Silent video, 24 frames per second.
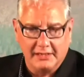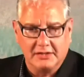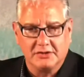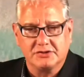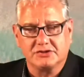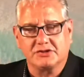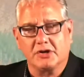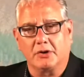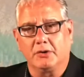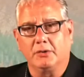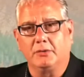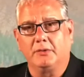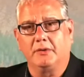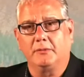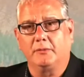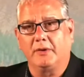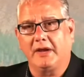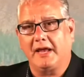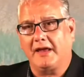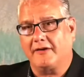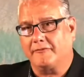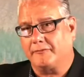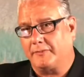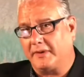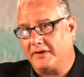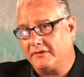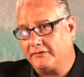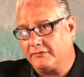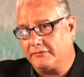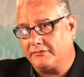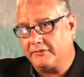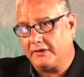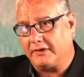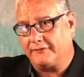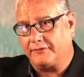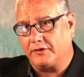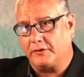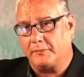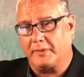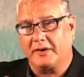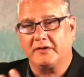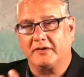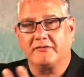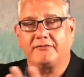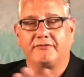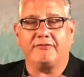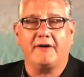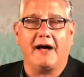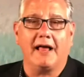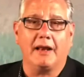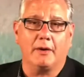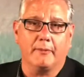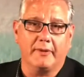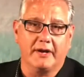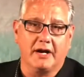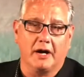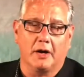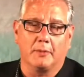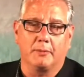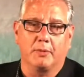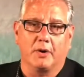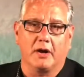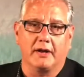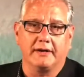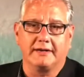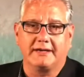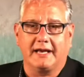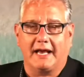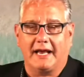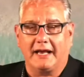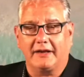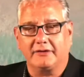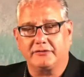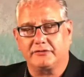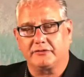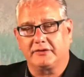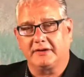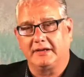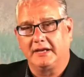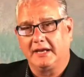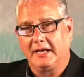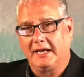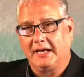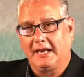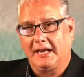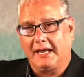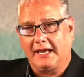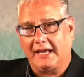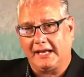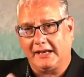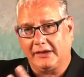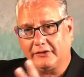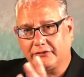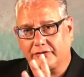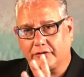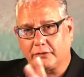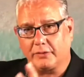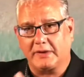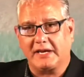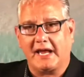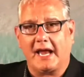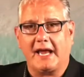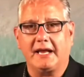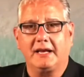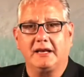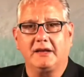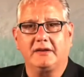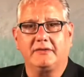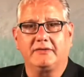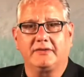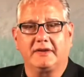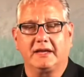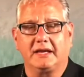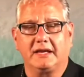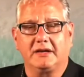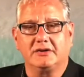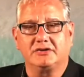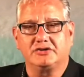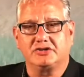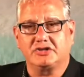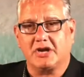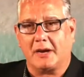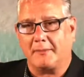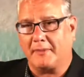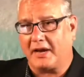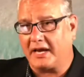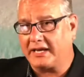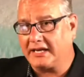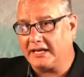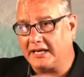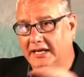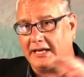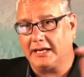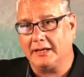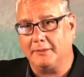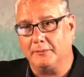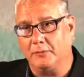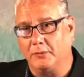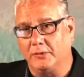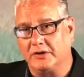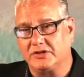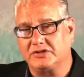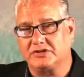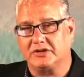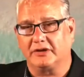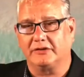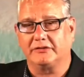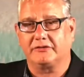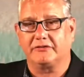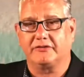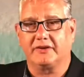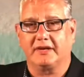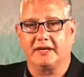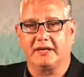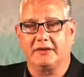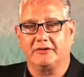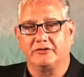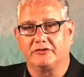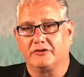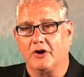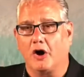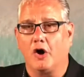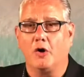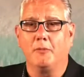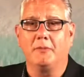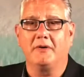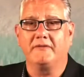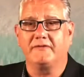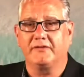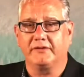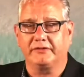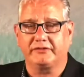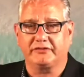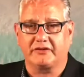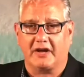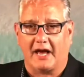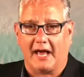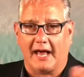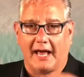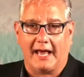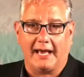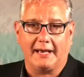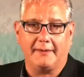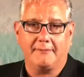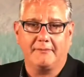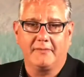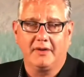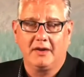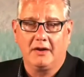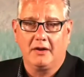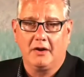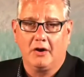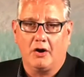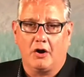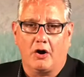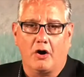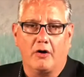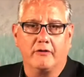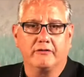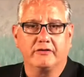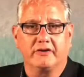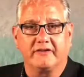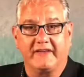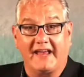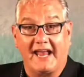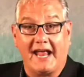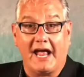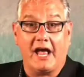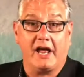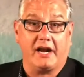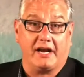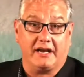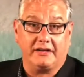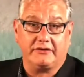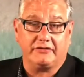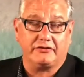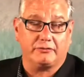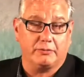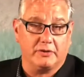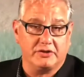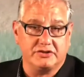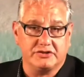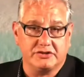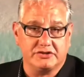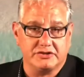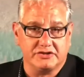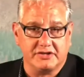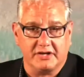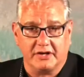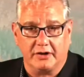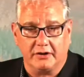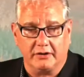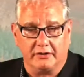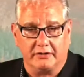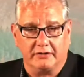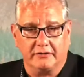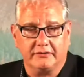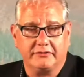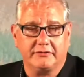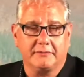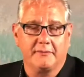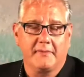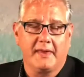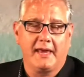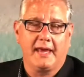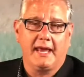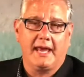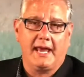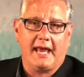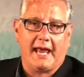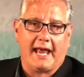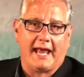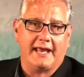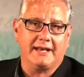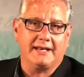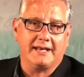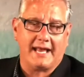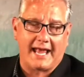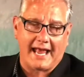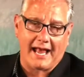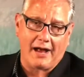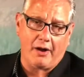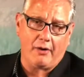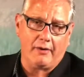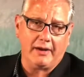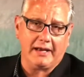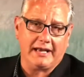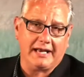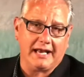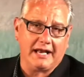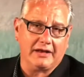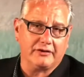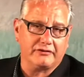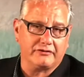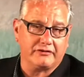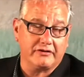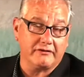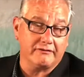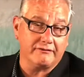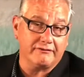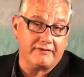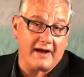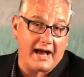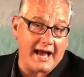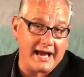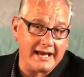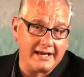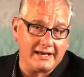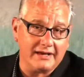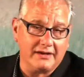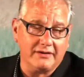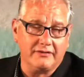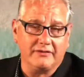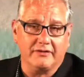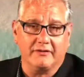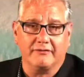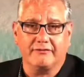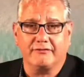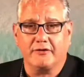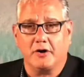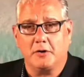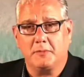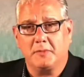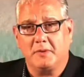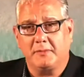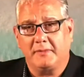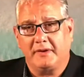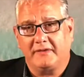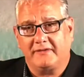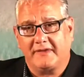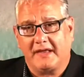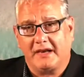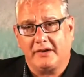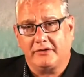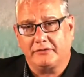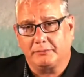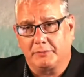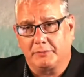So we have been, if you've been following our broadcast, He has created the Shamayim, which is the dome of the sky, over the Eretz, which is the earth. And now He has divided the firmament that is